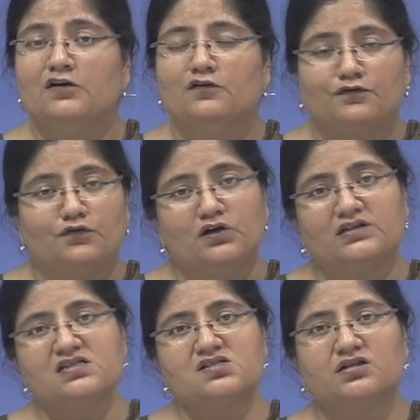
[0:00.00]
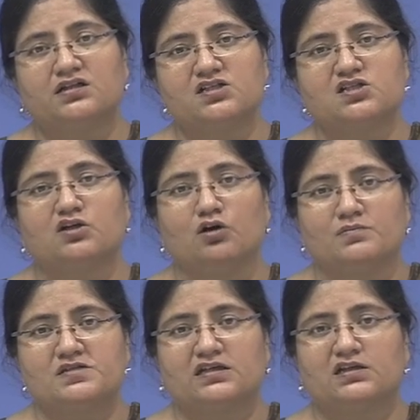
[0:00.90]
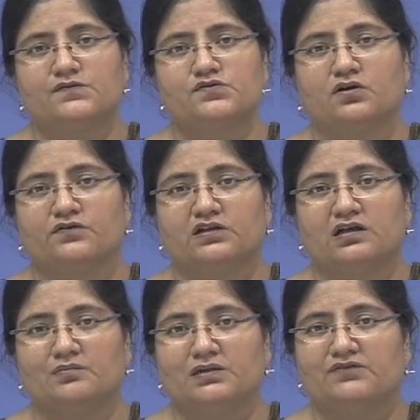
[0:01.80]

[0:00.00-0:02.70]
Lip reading: for the strategic objectives of the company.